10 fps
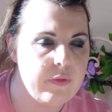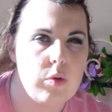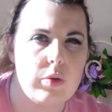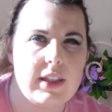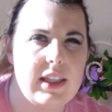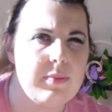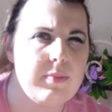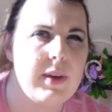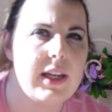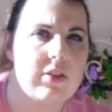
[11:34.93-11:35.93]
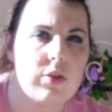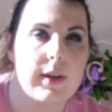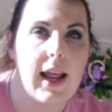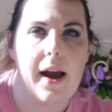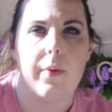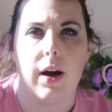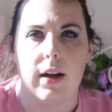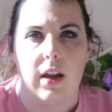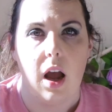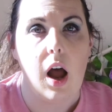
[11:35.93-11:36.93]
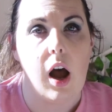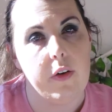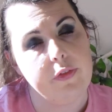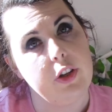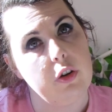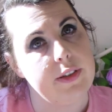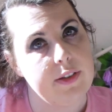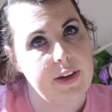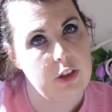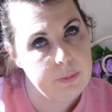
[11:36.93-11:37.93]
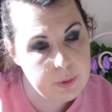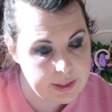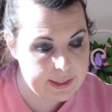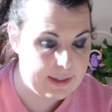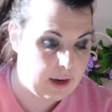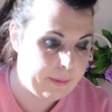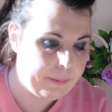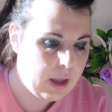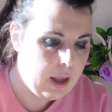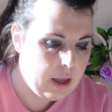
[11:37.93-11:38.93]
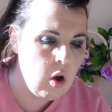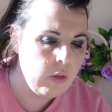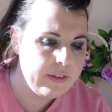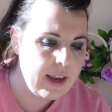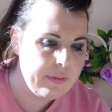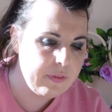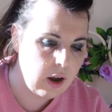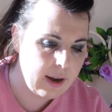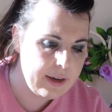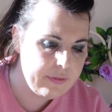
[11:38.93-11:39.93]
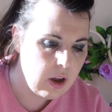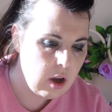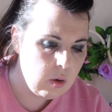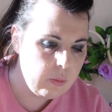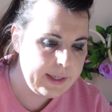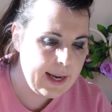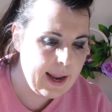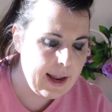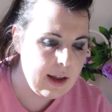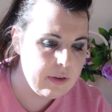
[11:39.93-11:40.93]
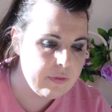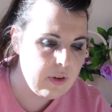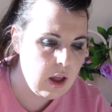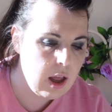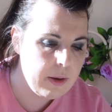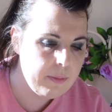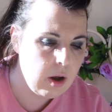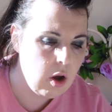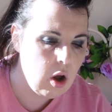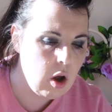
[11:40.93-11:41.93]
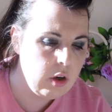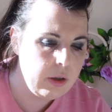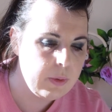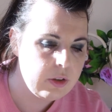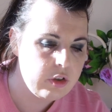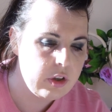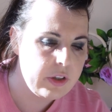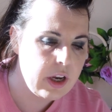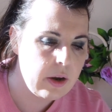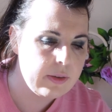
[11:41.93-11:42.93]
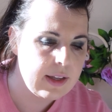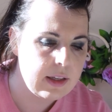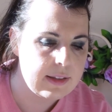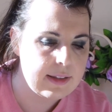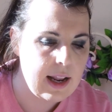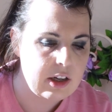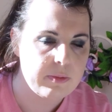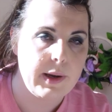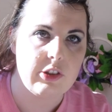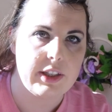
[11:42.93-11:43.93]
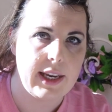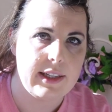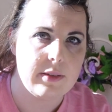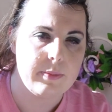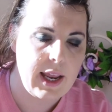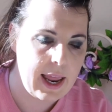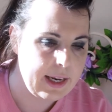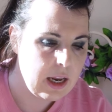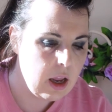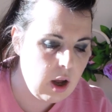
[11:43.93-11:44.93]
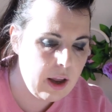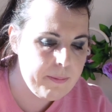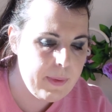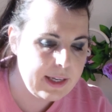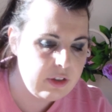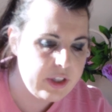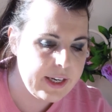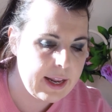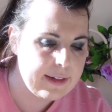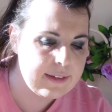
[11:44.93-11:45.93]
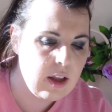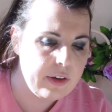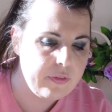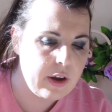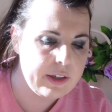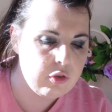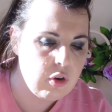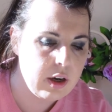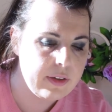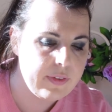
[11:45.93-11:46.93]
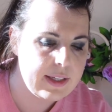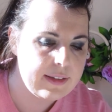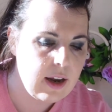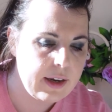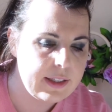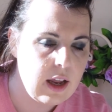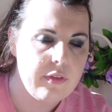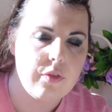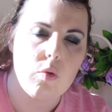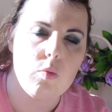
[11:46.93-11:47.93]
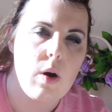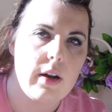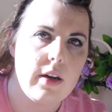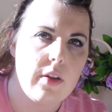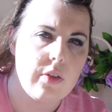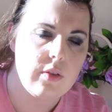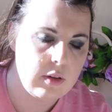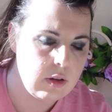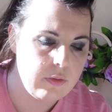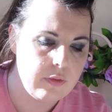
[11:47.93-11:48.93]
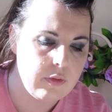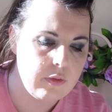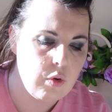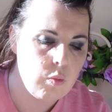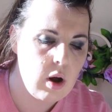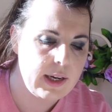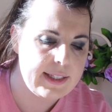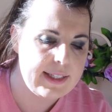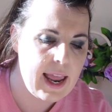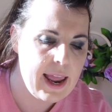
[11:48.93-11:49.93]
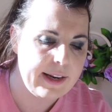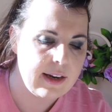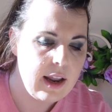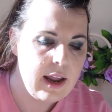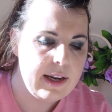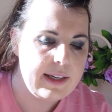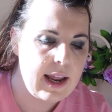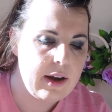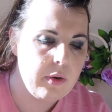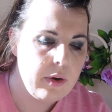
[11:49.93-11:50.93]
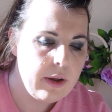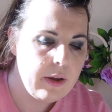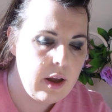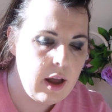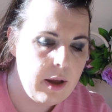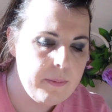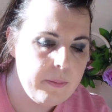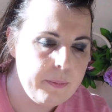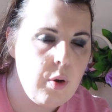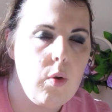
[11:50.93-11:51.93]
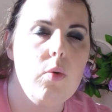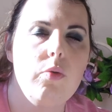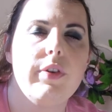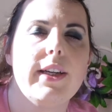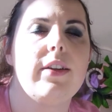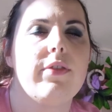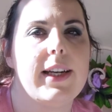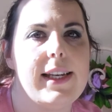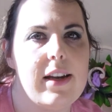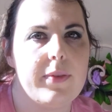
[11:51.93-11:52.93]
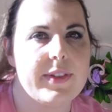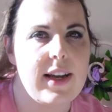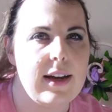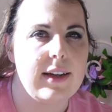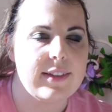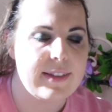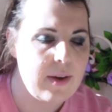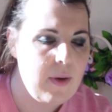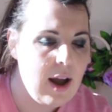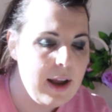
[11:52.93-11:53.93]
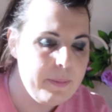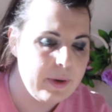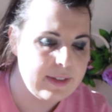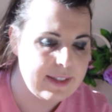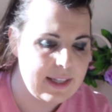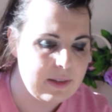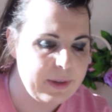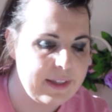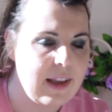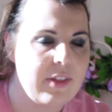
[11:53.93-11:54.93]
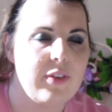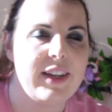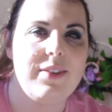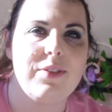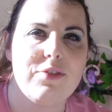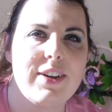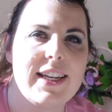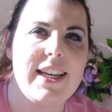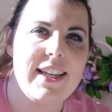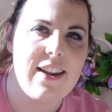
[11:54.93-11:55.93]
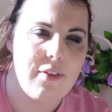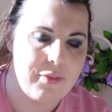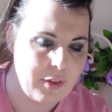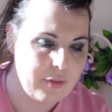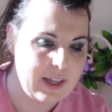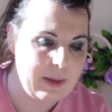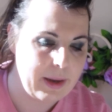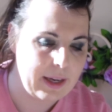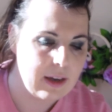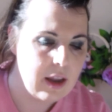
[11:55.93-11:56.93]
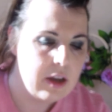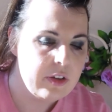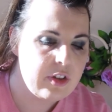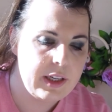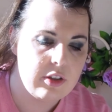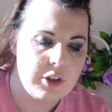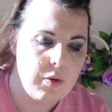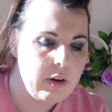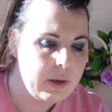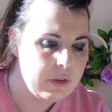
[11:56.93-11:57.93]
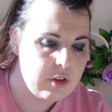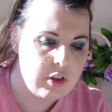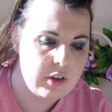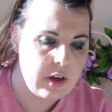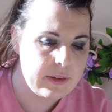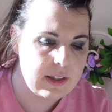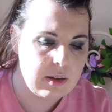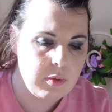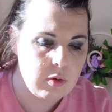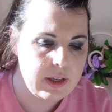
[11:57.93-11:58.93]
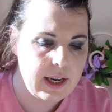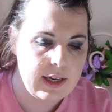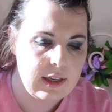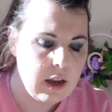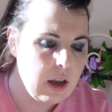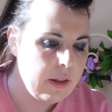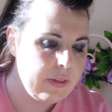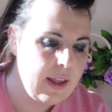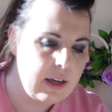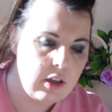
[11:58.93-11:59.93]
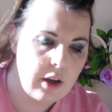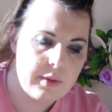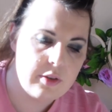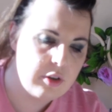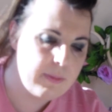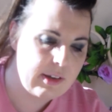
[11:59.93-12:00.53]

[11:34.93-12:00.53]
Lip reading: 40 minutes to an hour after your reservation booking time. On day 5, we have Hollywood Studios / Magic Kingdom Day. I've managed to get Sci-Fi Drive-In Diner for $110. Now, Paul really loves cars, so I booked this because I thought he will really love the theming. So you can do Hollywood Studios in the morning, then go and do